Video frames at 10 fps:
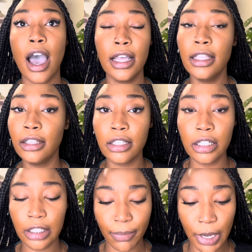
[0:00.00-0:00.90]
I think this
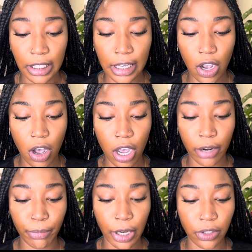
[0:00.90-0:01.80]
looks amazing
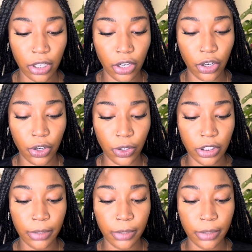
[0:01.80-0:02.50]
on brown skin girls,